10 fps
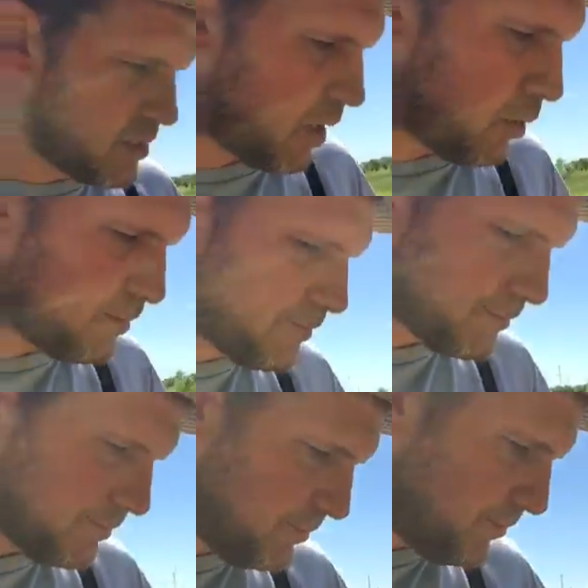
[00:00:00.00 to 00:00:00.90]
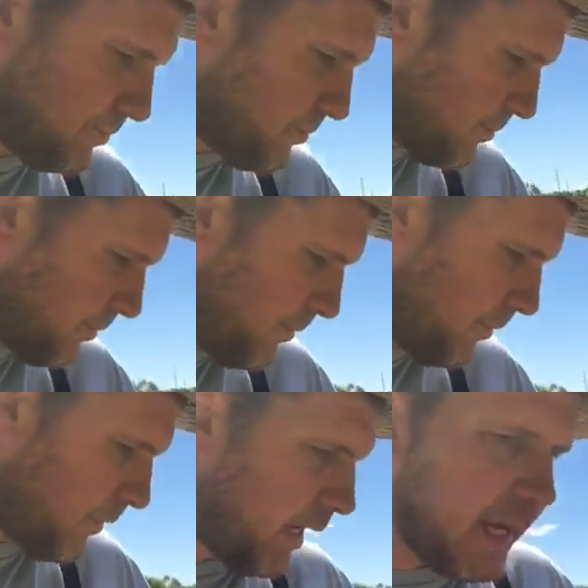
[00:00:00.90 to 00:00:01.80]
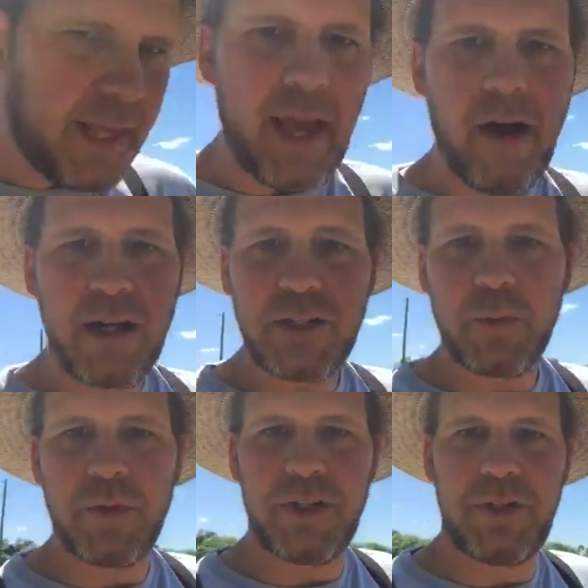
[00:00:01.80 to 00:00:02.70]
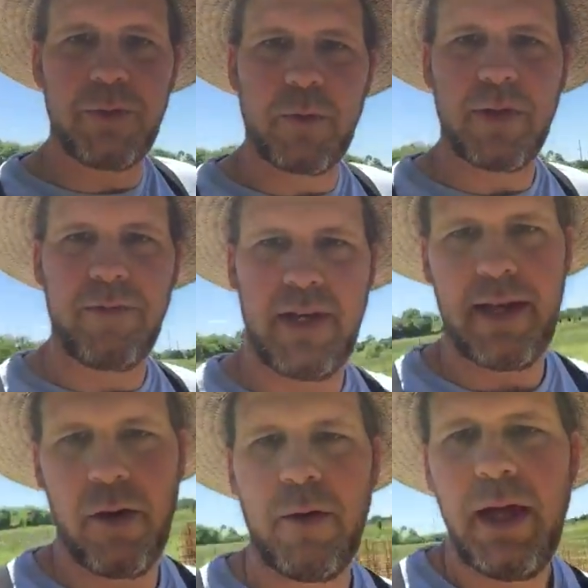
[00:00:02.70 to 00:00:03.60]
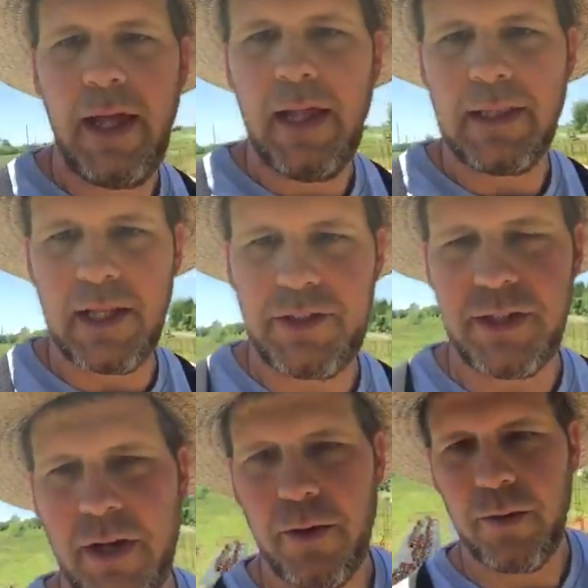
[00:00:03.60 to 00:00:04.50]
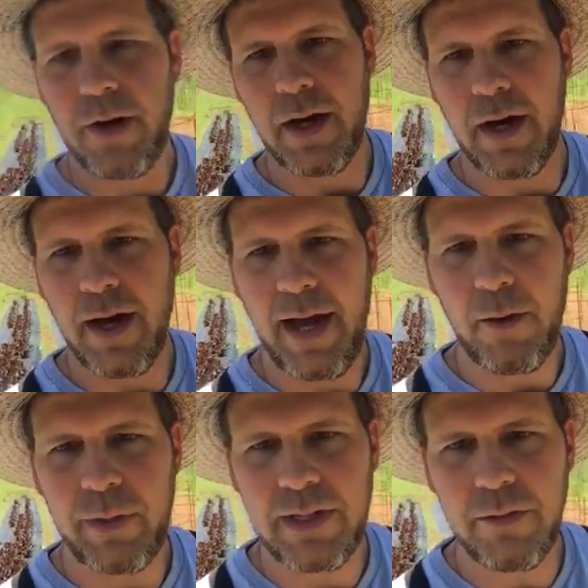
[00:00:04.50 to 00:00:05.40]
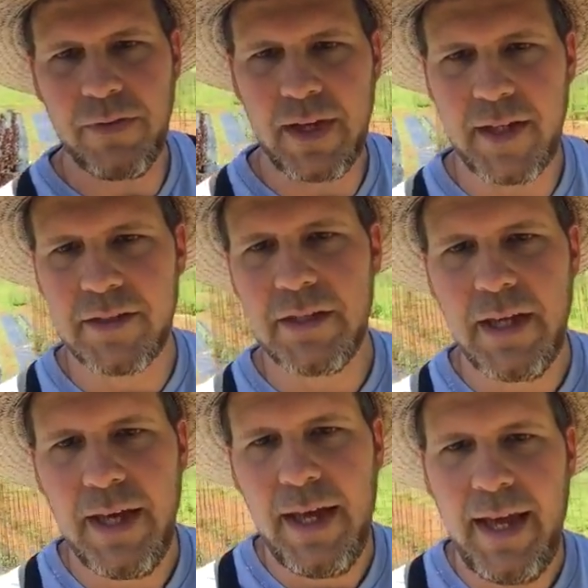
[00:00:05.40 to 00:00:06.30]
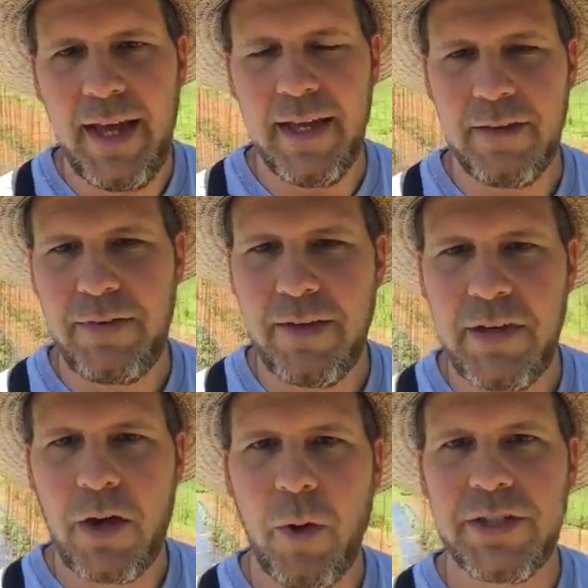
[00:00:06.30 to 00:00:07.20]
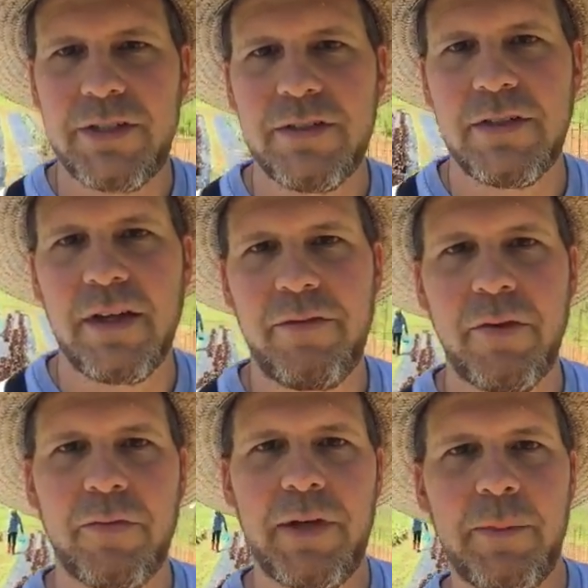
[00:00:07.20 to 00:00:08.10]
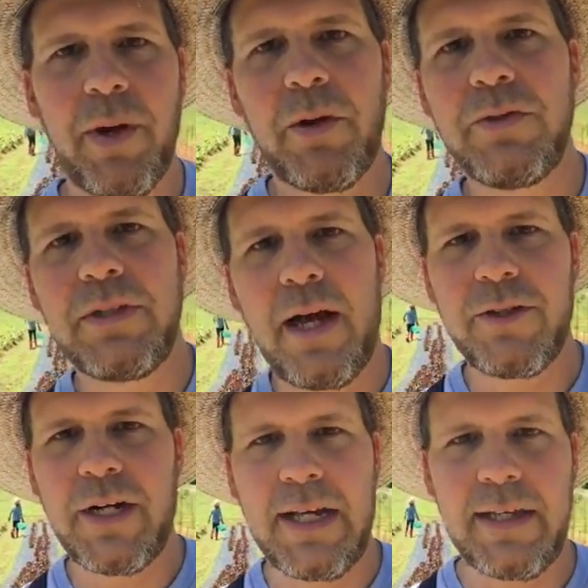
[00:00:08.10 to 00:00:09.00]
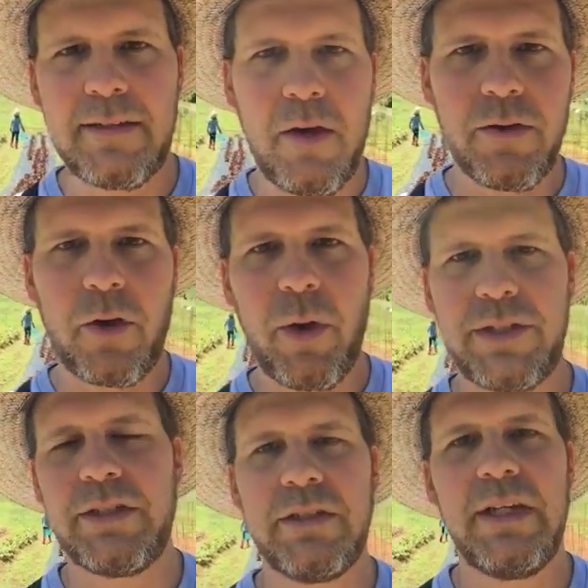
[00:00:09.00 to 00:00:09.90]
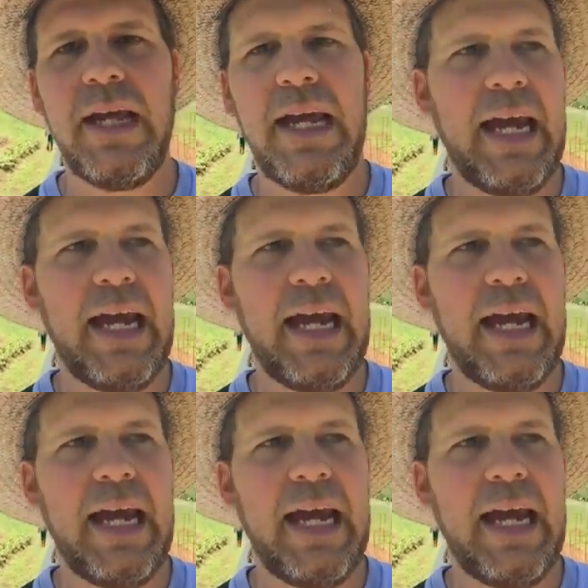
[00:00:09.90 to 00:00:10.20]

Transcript: So anyhow, I just wanted to shoot a quick video, let you know how we do things. And if you have any questions, feel free to post. I'll try to get to all the questions.